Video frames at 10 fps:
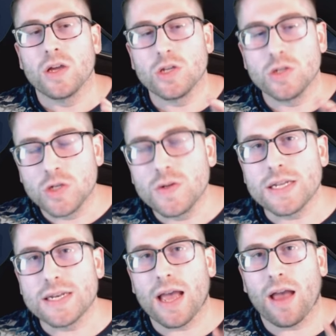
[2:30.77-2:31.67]
You do
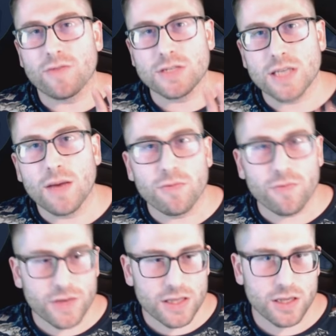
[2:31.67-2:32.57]
need to have some
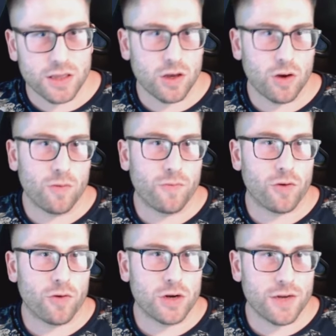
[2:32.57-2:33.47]
feeling though
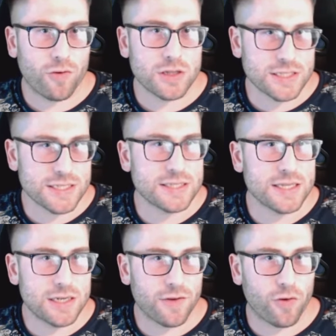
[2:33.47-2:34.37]
for difference. This is
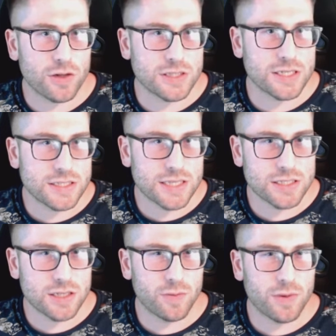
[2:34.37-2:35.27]
the difference. It
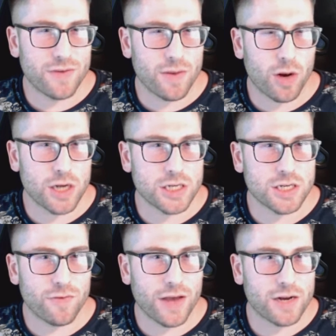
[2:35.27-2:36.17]
sends a little bit of vibration
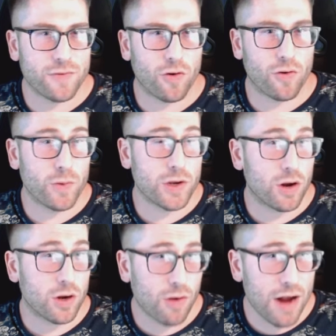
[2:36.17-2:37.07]
effect for when you're
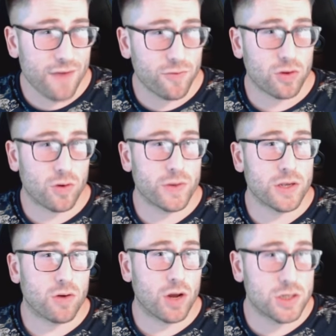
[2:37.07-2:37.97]
on gravel or when
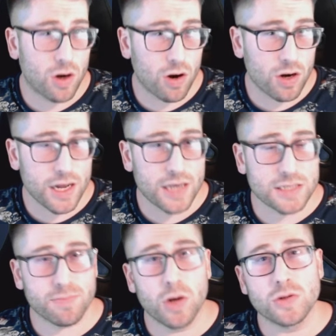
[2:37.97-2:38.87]
you're on dirt, as
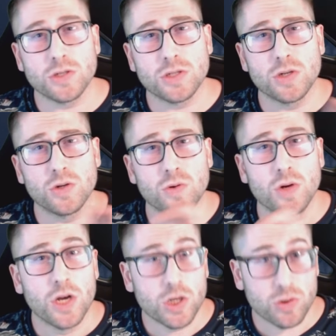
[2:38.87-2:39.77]
opposed to
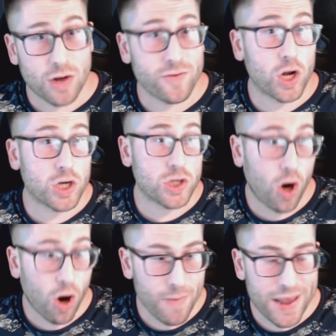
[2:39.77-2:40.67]
driving on
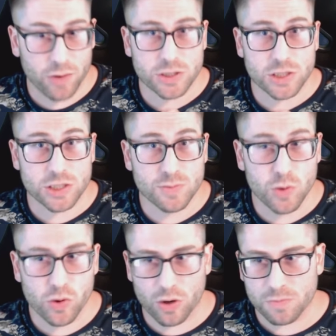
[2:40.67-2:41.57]
tarmac, which is
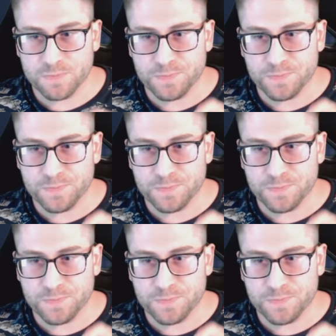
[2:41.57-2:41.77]
smoother.